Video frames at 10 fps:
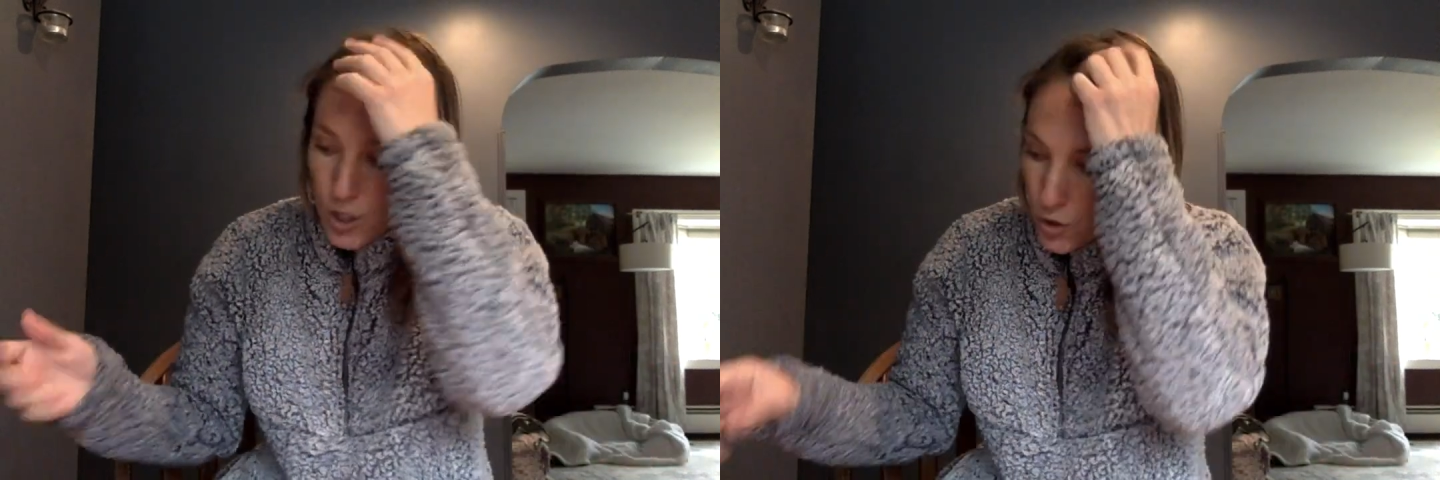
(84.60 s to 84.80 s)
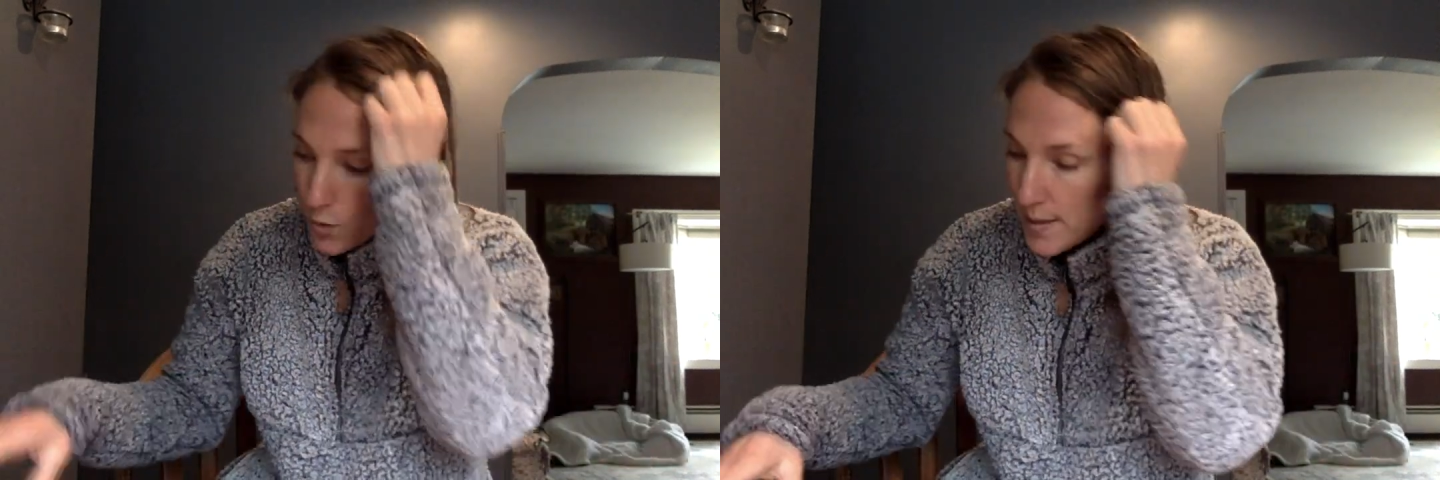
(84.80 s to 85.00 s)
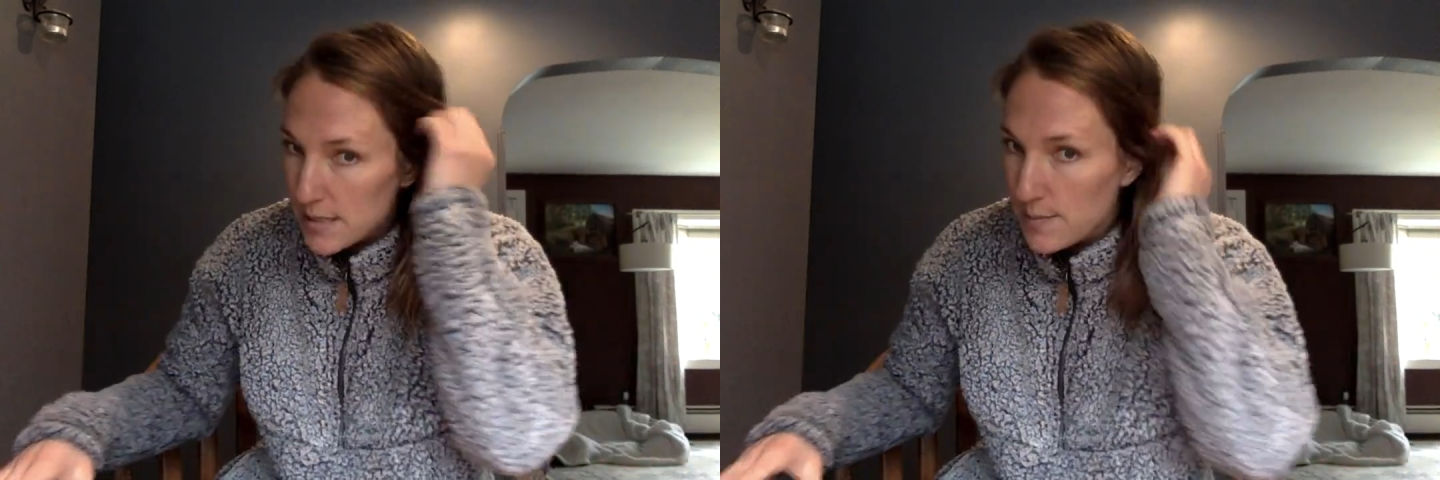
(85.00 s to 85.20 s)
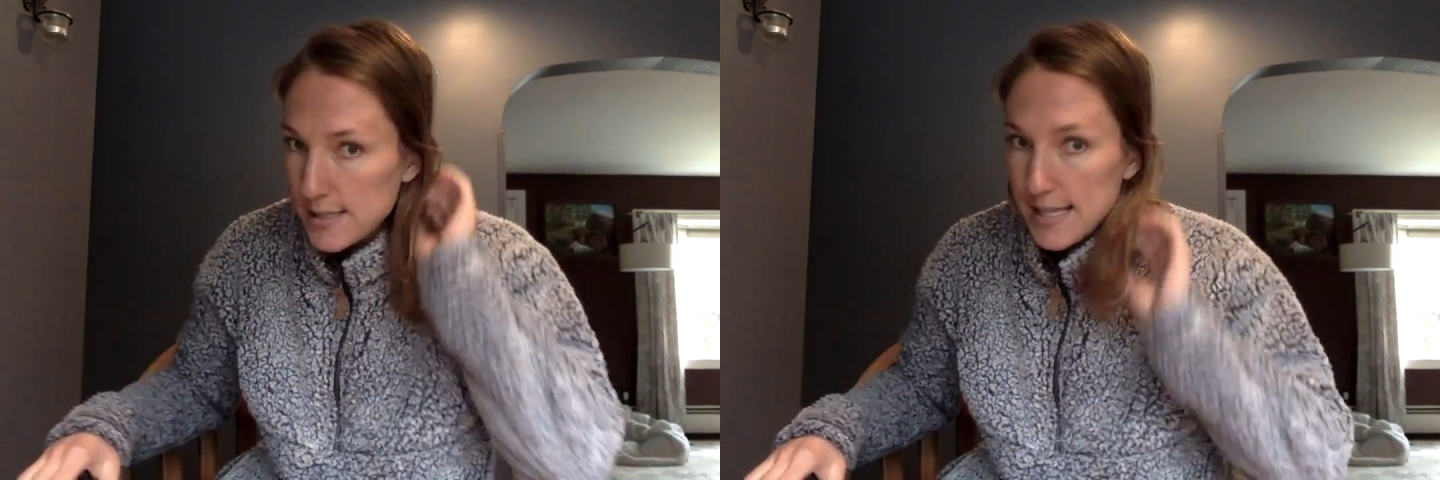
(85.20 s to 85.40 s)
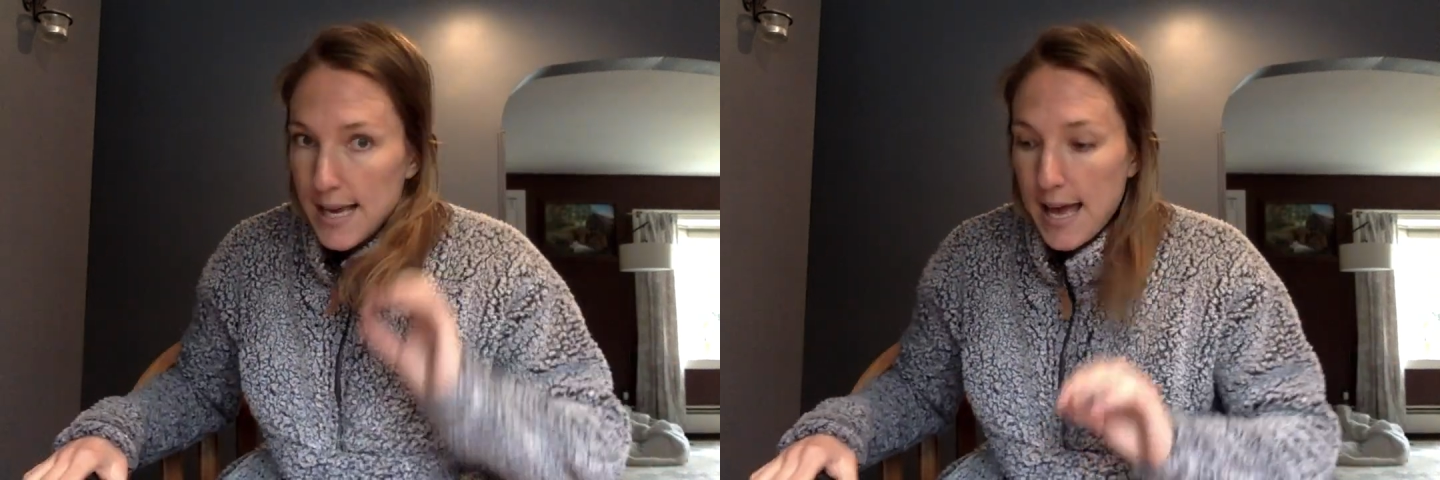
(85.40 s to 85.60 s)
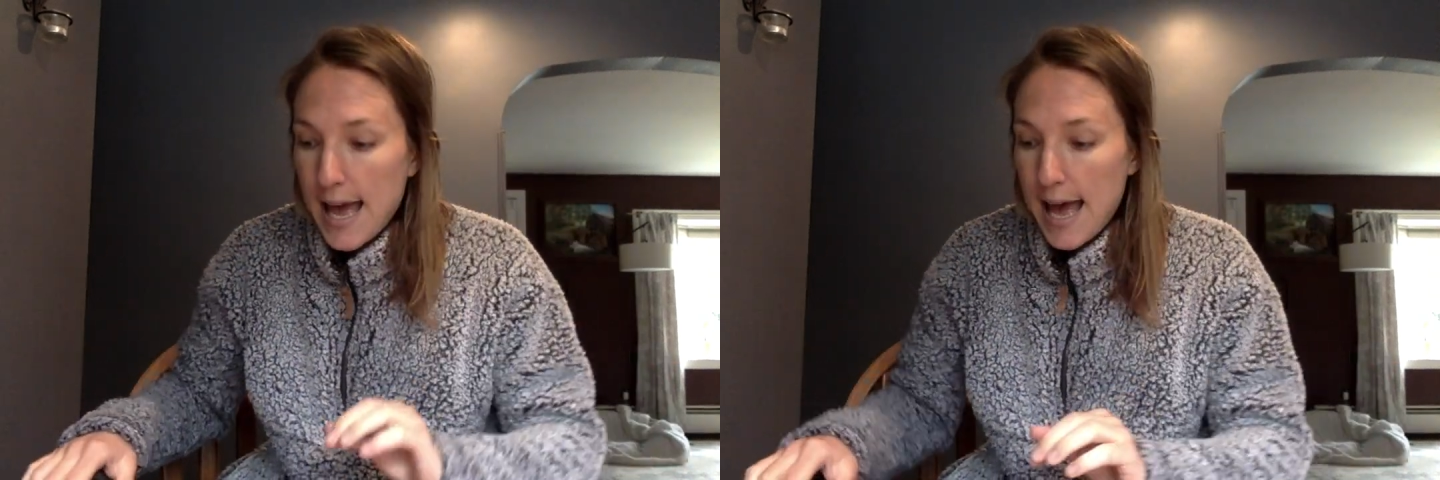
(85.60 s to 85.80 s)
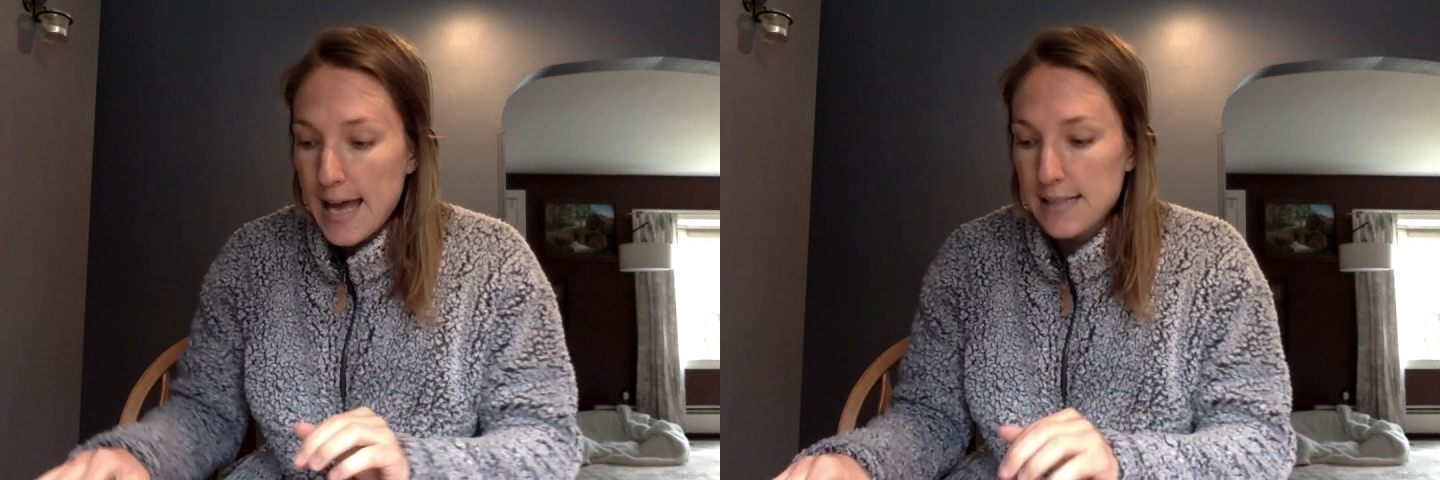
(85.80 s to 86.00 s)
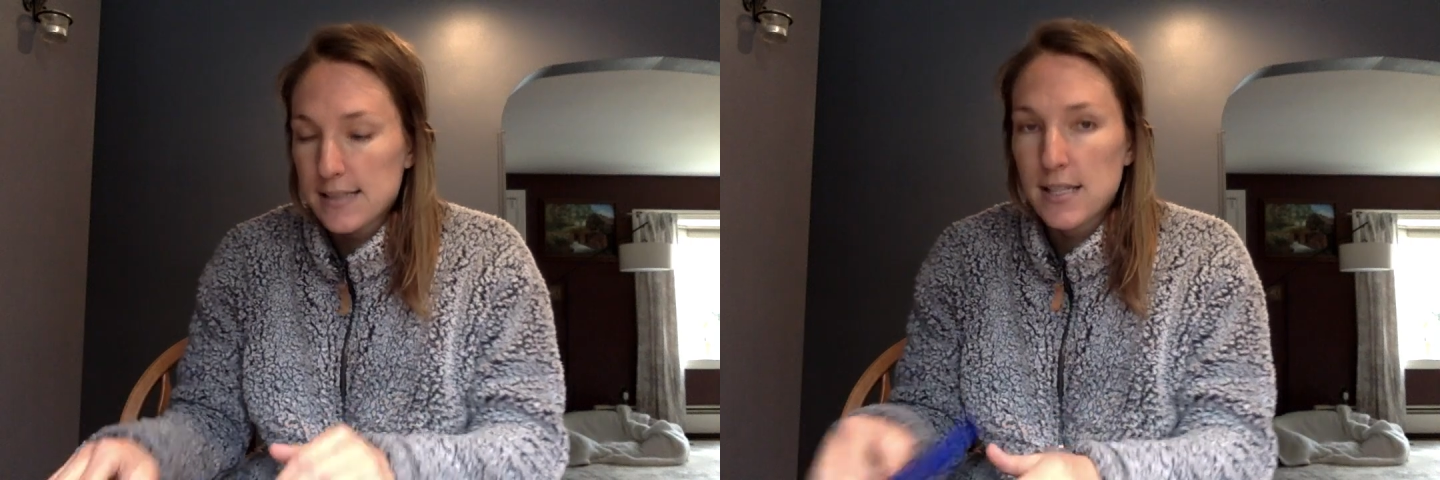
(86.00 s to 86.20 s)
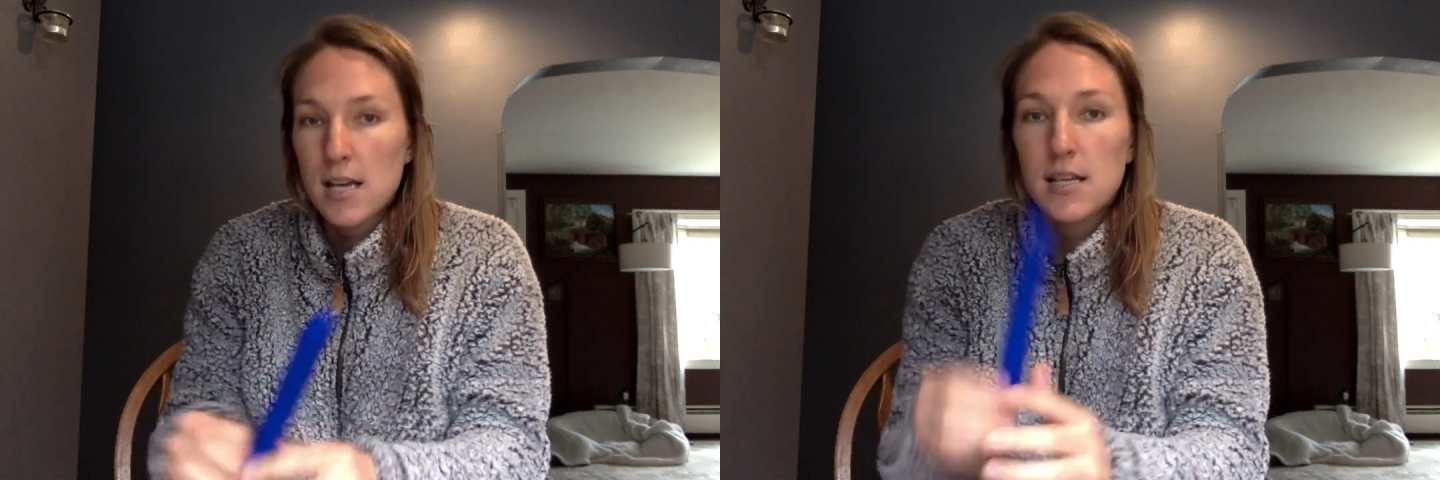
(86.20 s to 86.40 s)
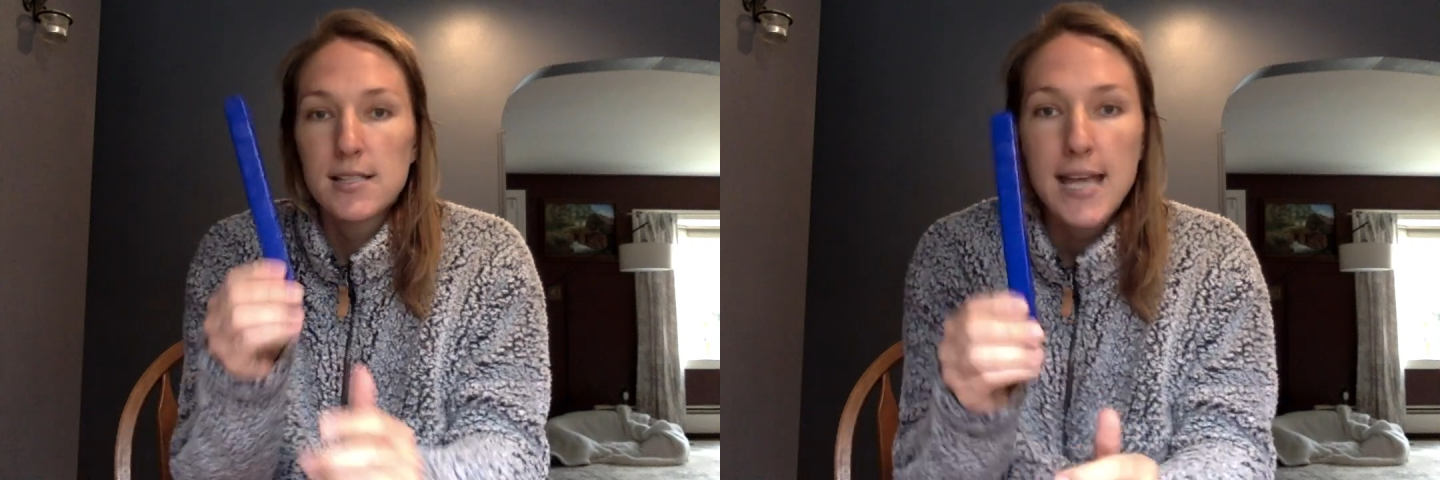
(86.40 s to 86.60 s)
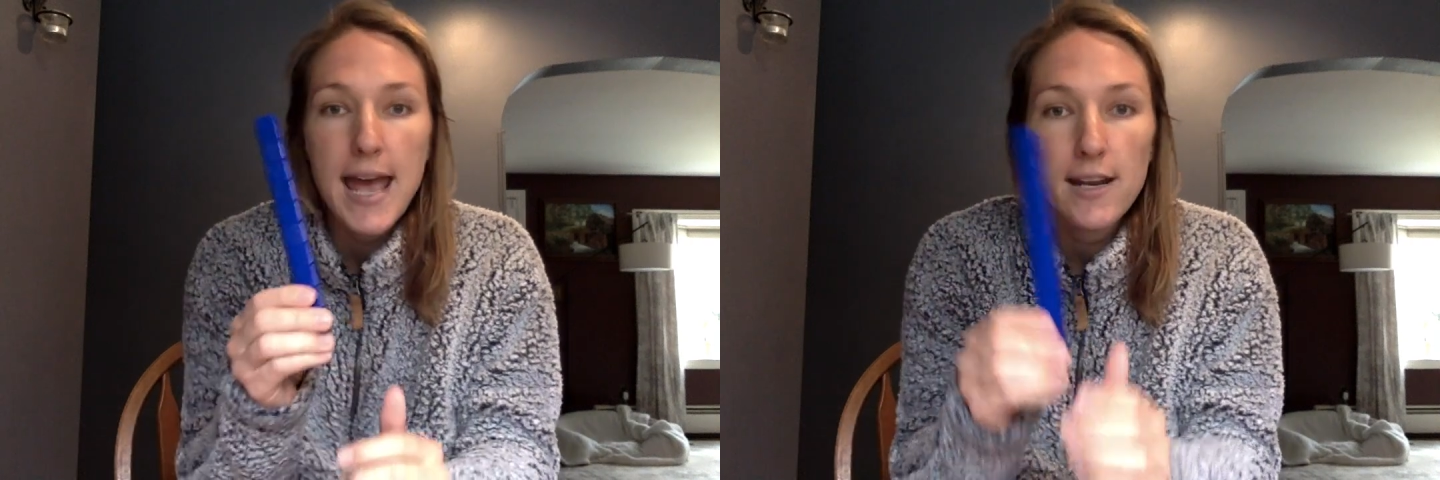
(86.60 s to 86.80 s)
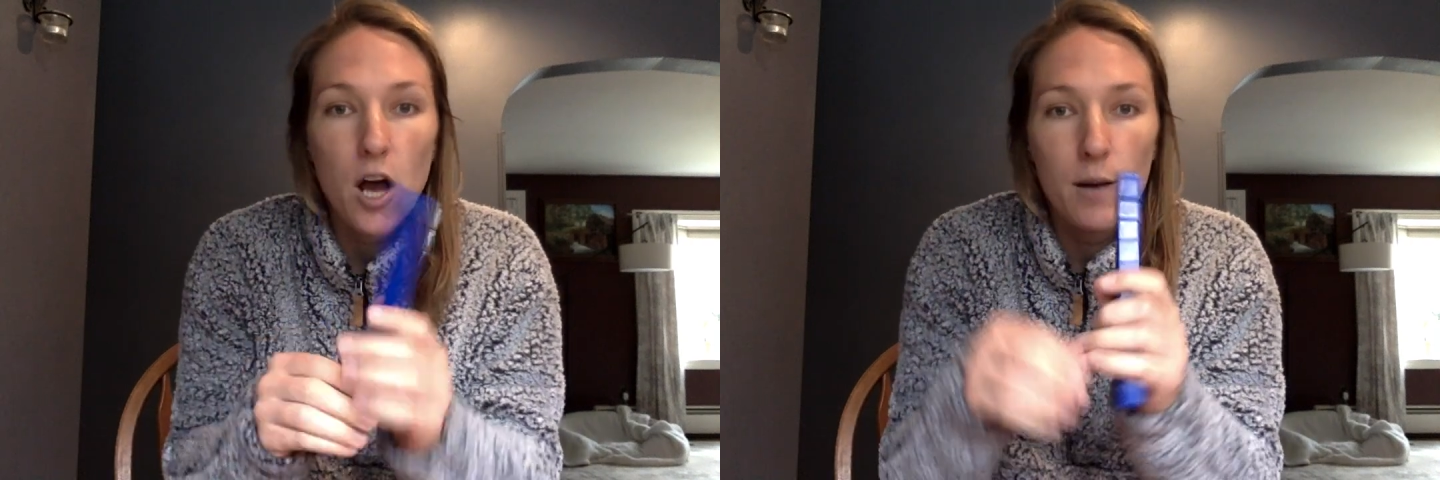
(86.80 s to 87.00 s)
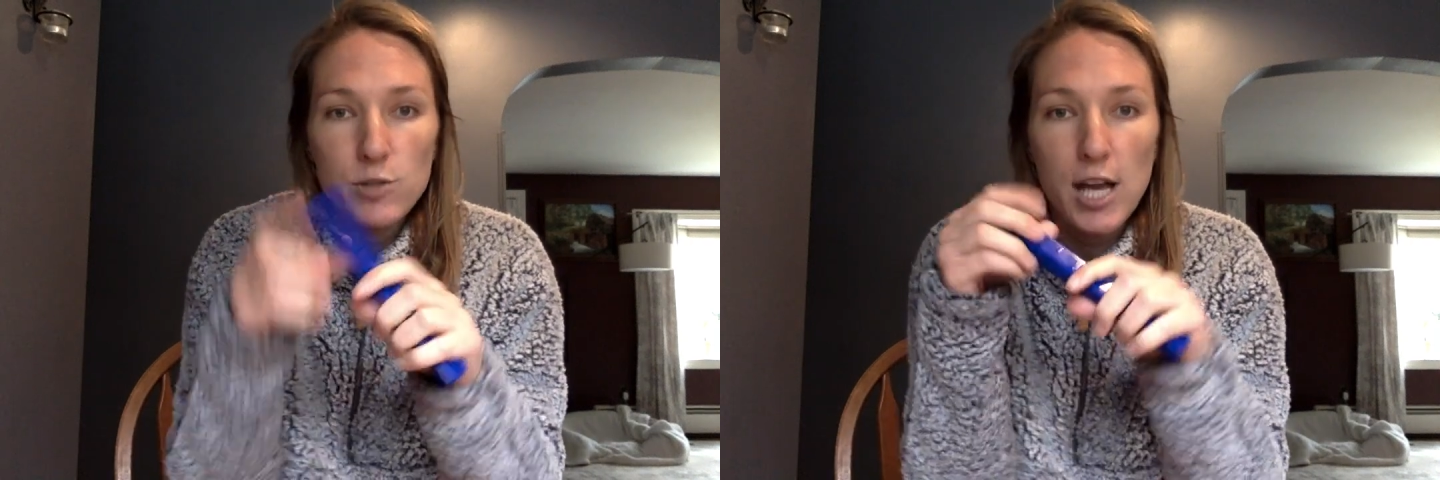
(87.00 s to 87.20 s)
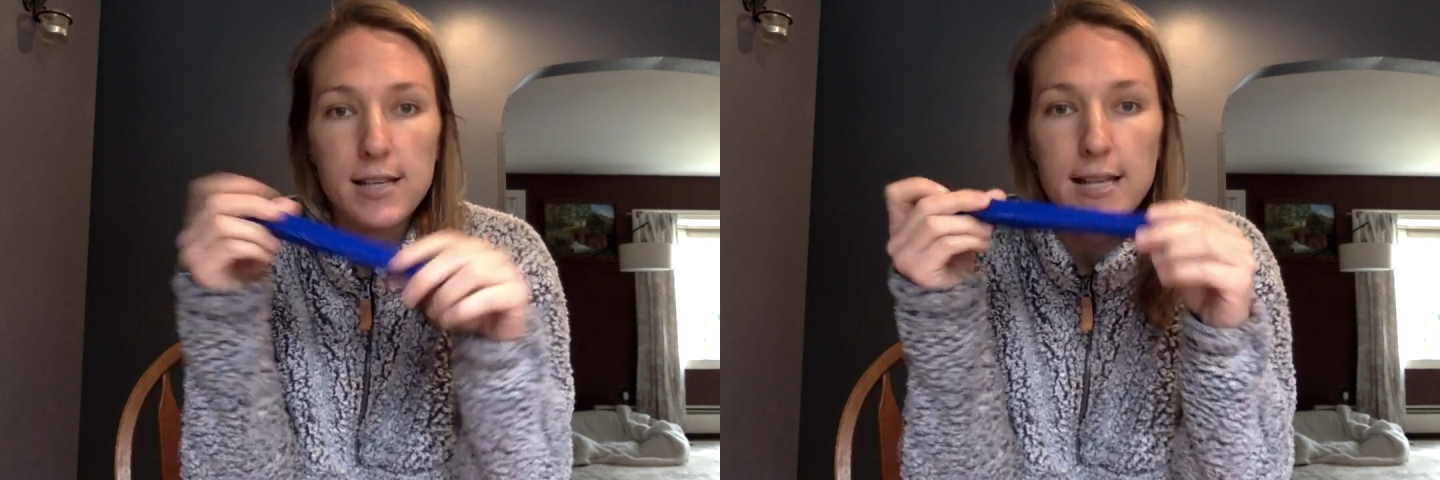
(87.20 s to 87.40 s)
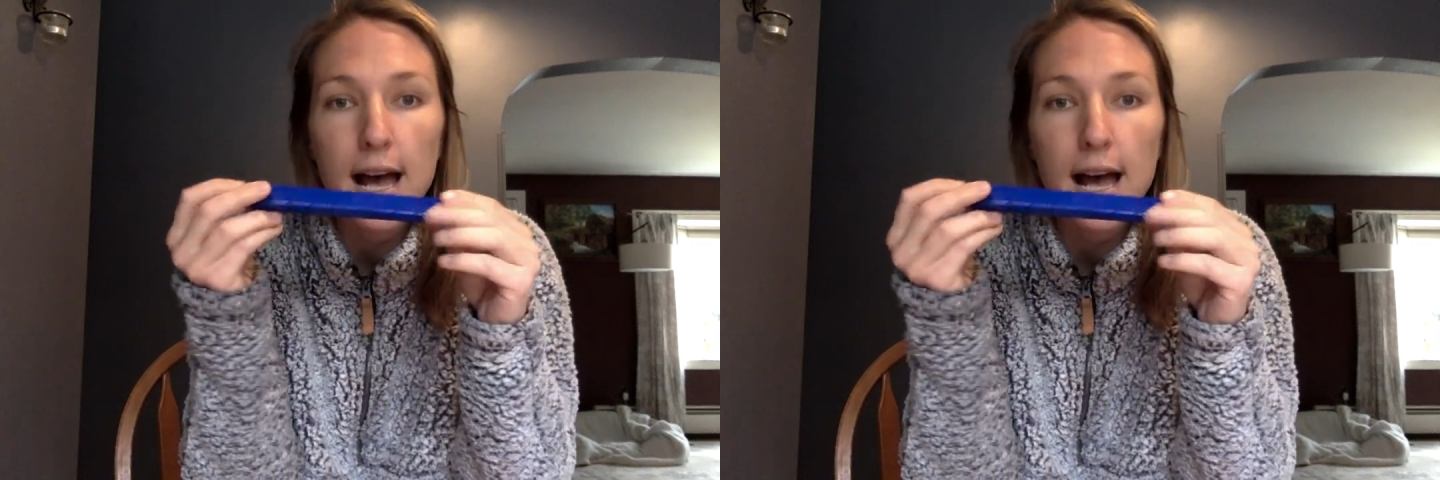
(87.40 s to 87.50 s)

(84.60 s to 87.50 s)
So Miss Mizia has 10 objects.